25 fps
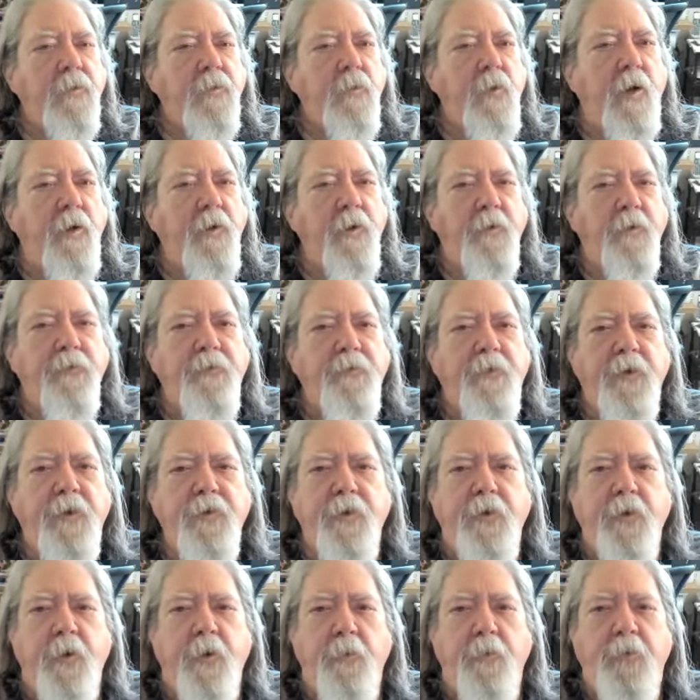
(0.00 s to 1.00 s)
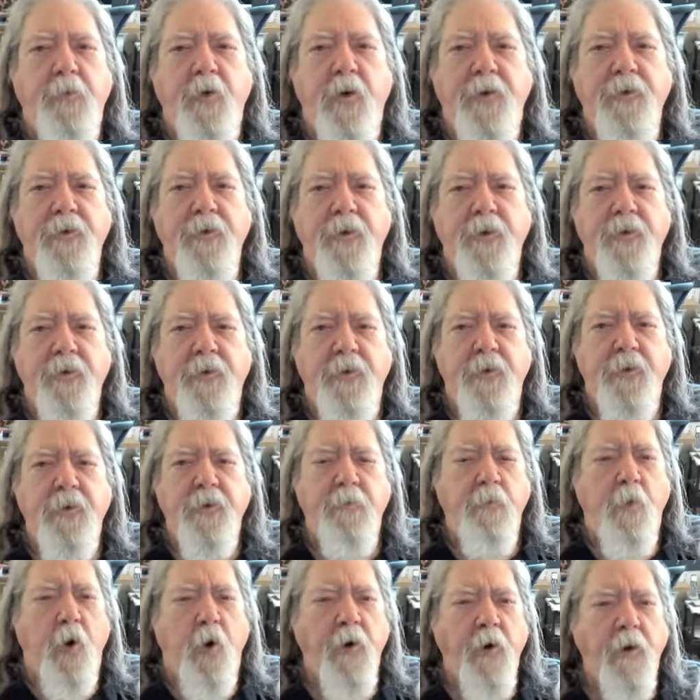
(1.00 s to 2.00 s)
While your physical presence
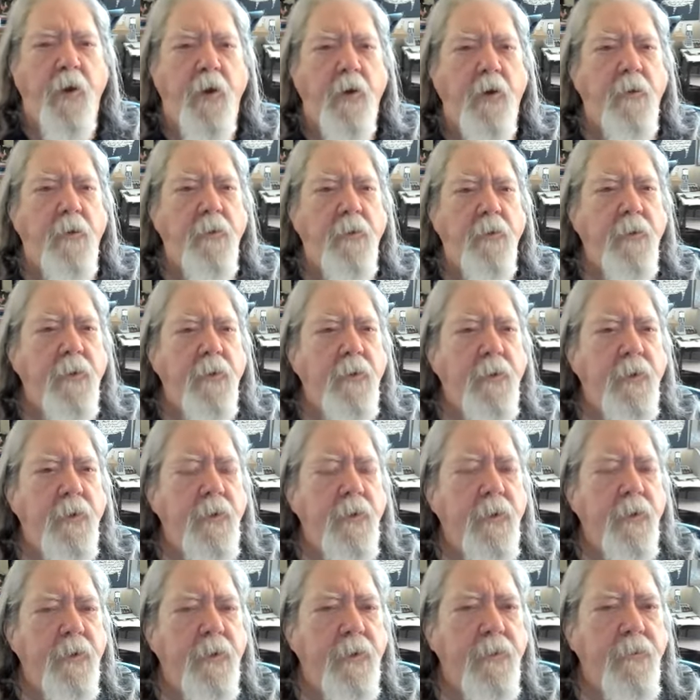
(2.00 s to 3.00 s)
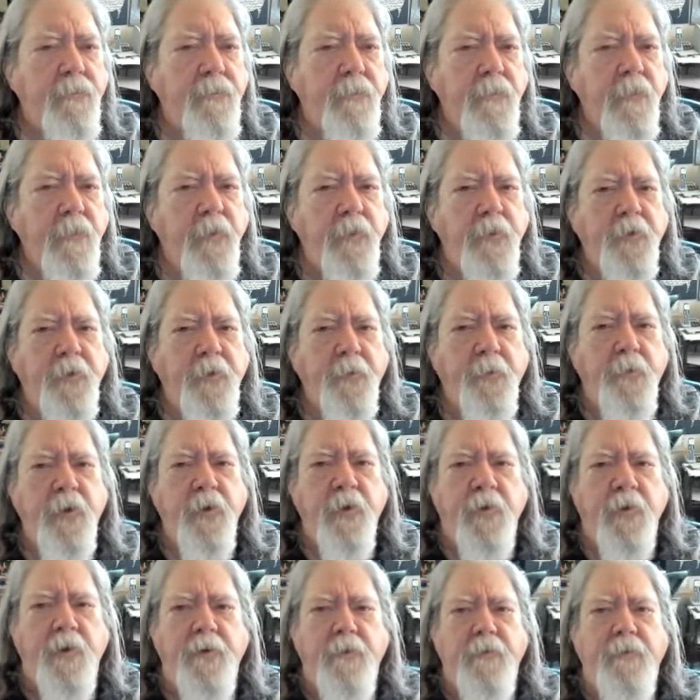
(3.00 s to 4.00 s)
is mortal, your
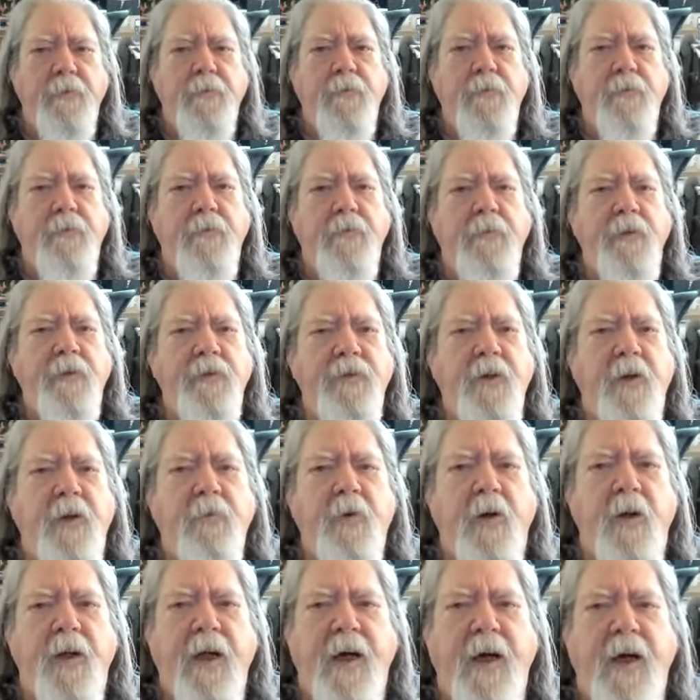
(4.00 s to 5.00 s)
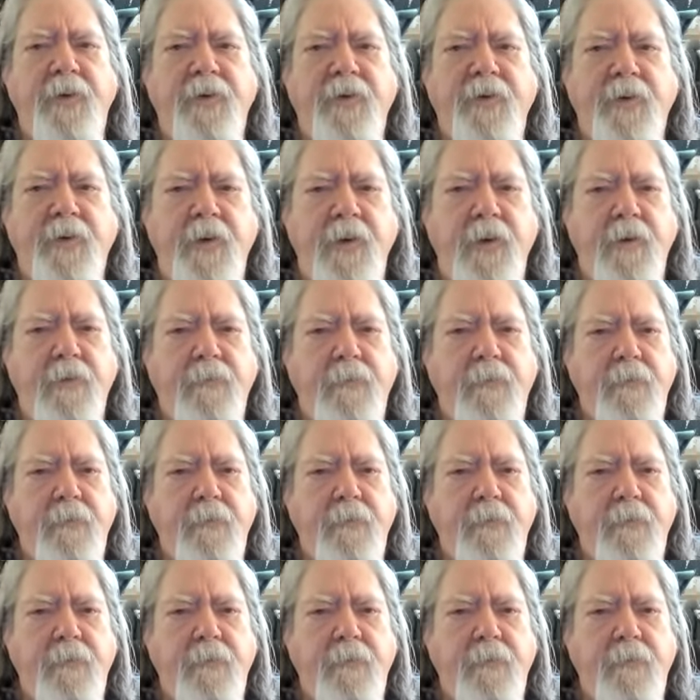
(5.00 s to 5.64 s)
spirit is everlasting.